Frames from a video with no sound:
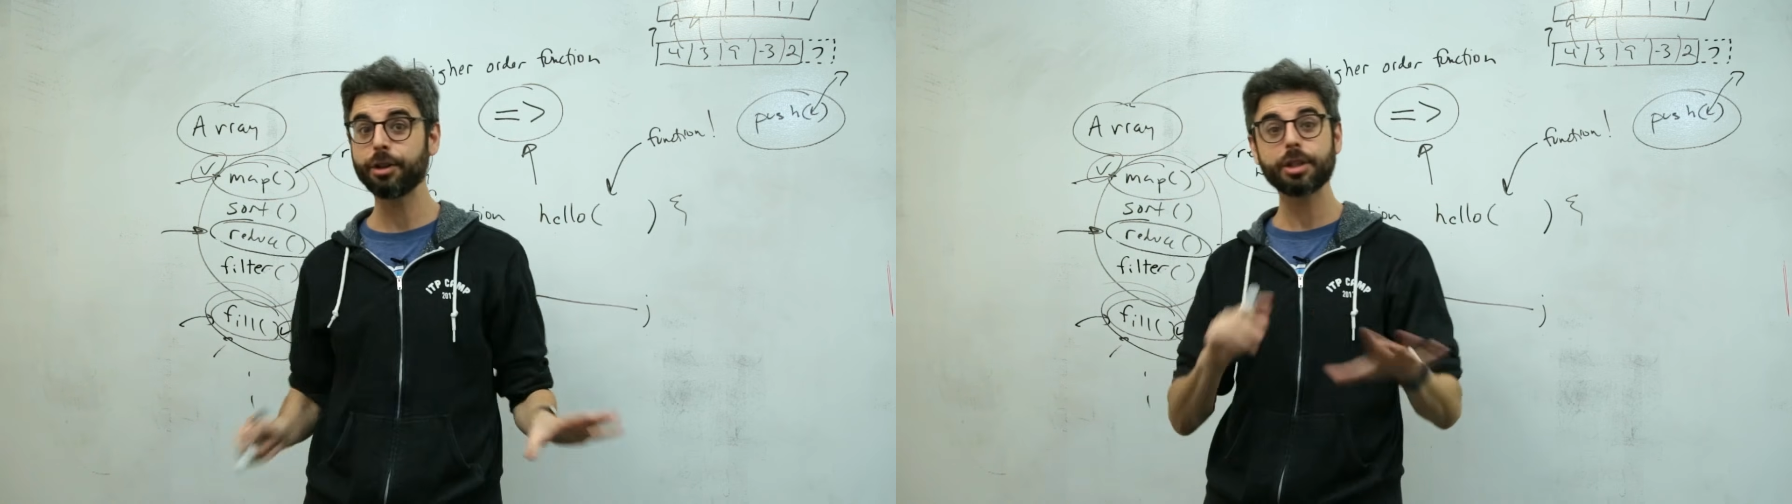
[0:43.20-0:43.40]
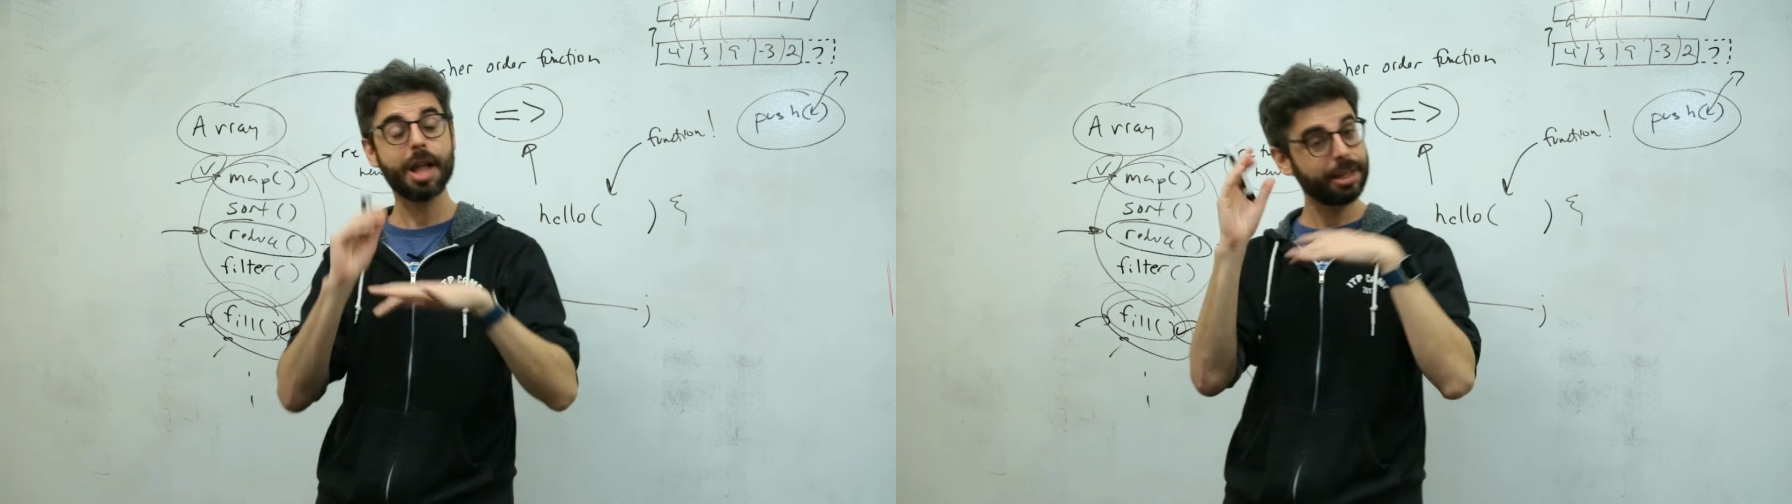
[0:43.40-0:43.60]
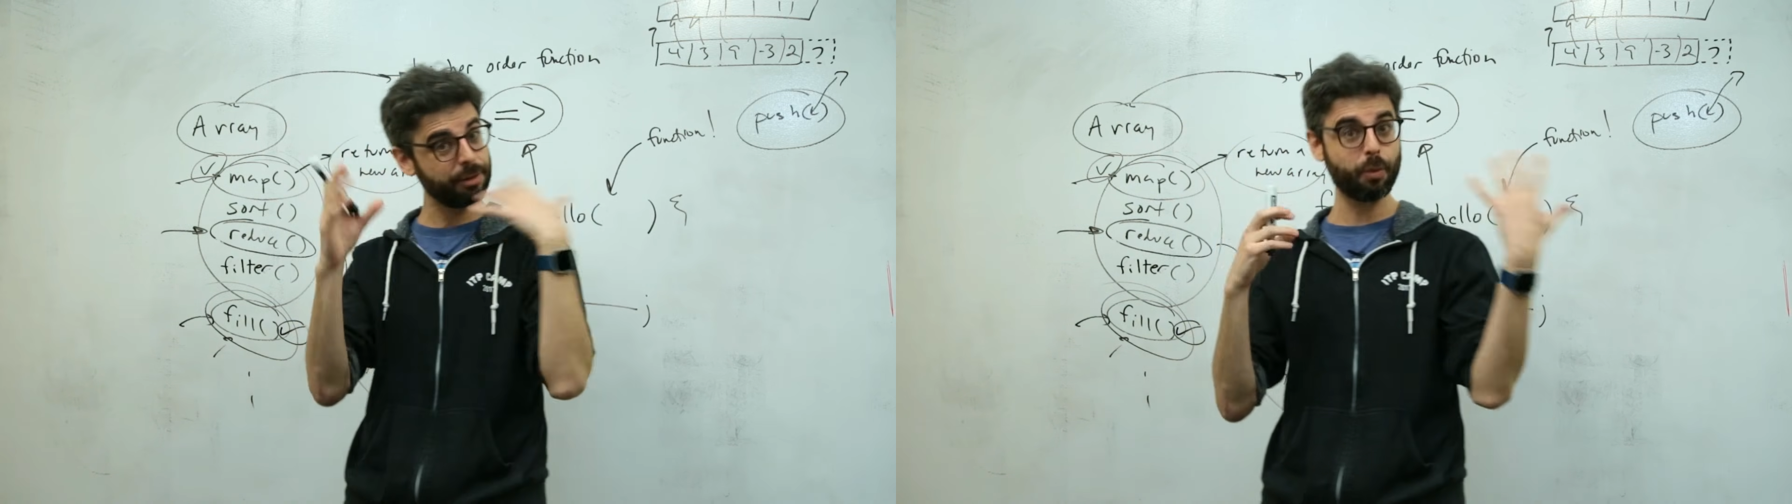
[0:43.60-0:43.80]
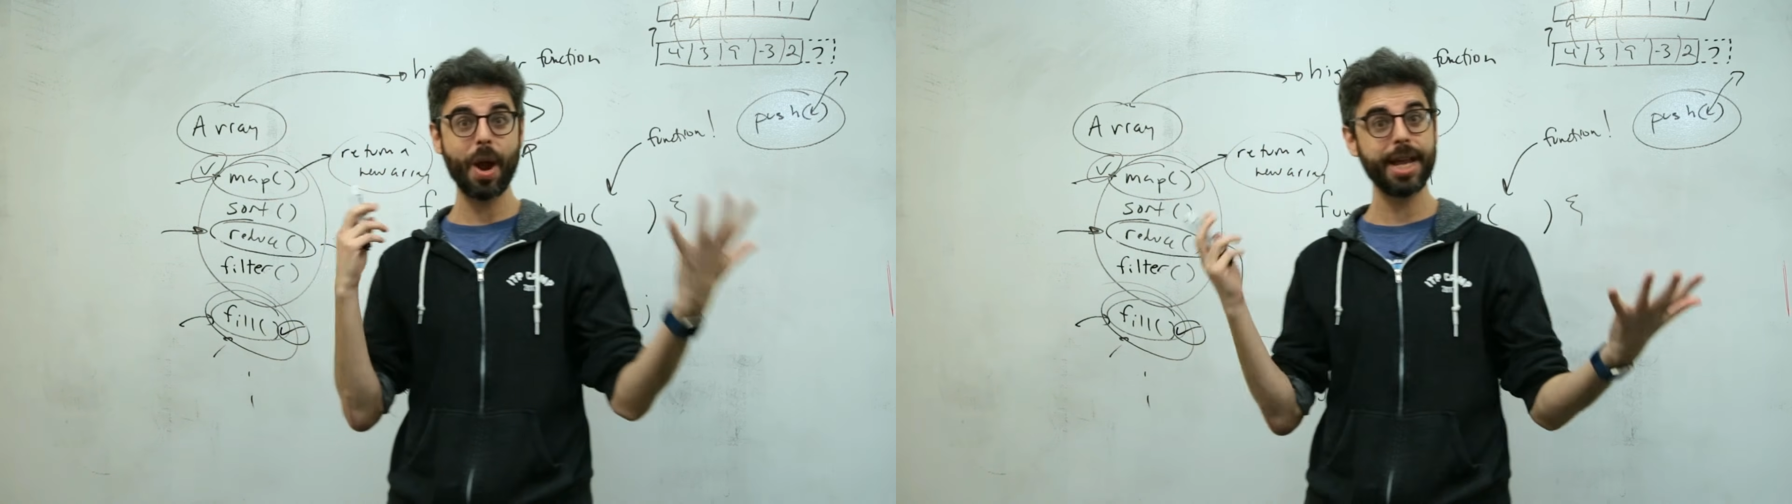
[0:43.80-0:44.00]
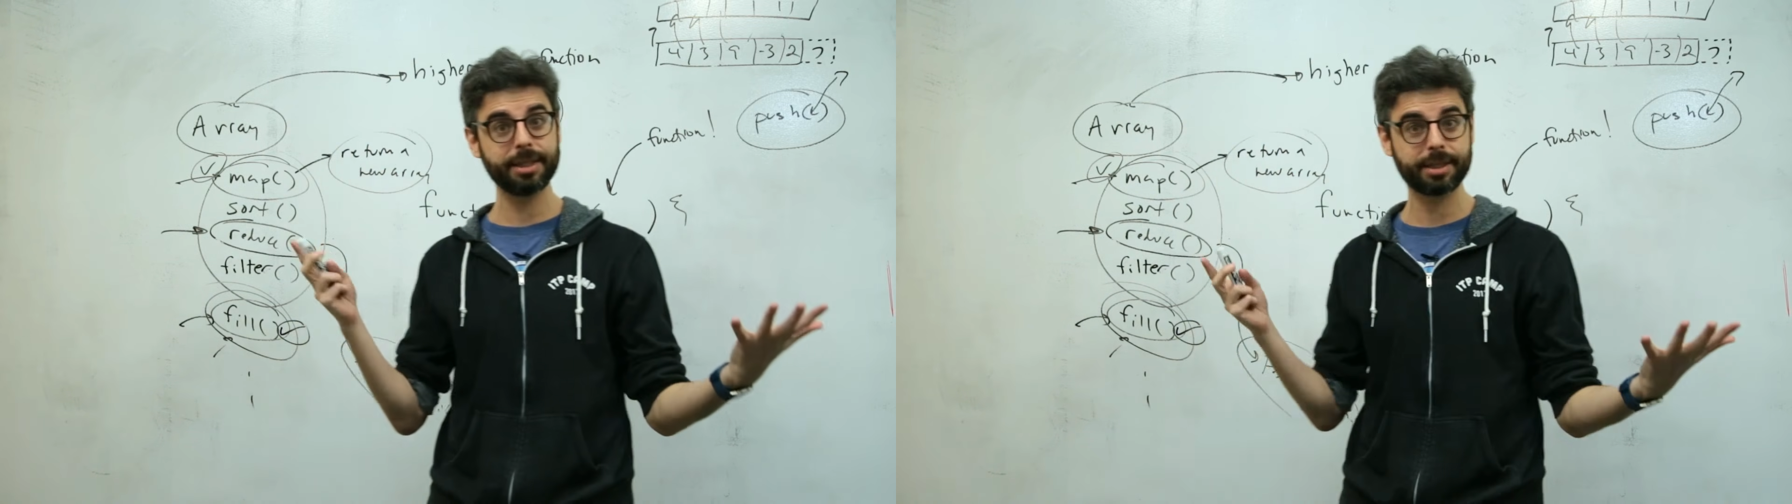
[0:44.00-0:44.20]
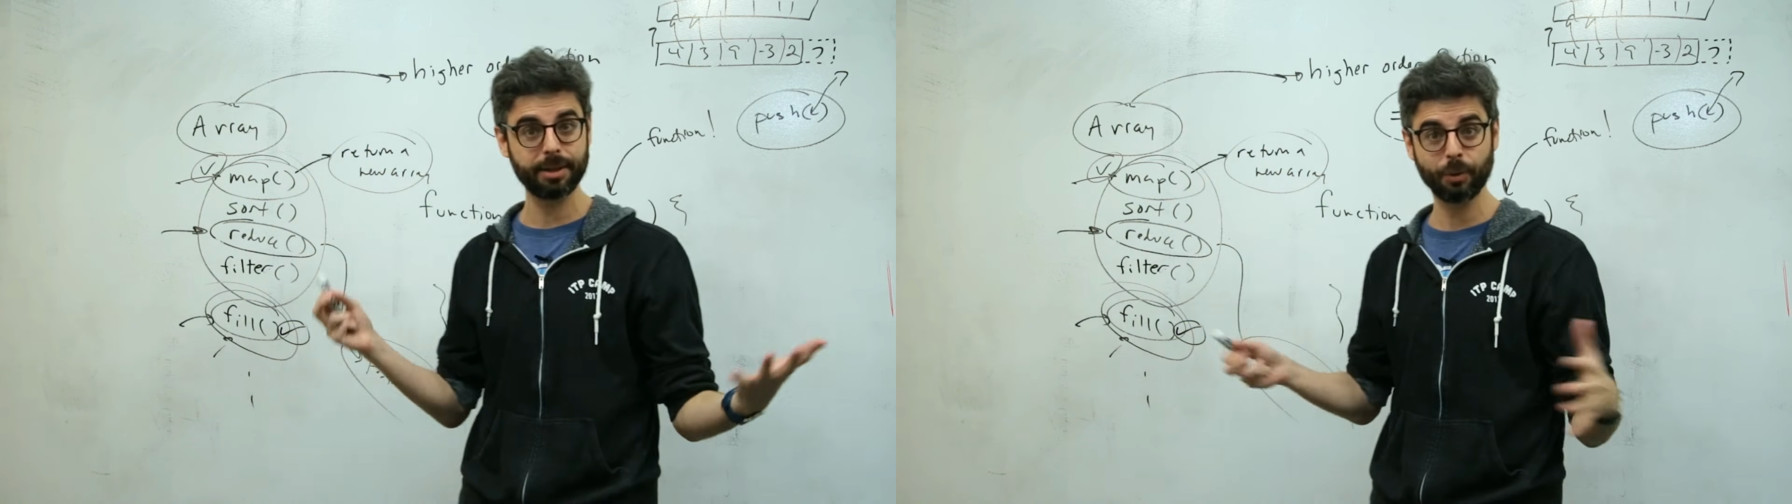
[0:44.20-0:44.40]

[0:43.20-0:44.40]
Now there's lots of ways,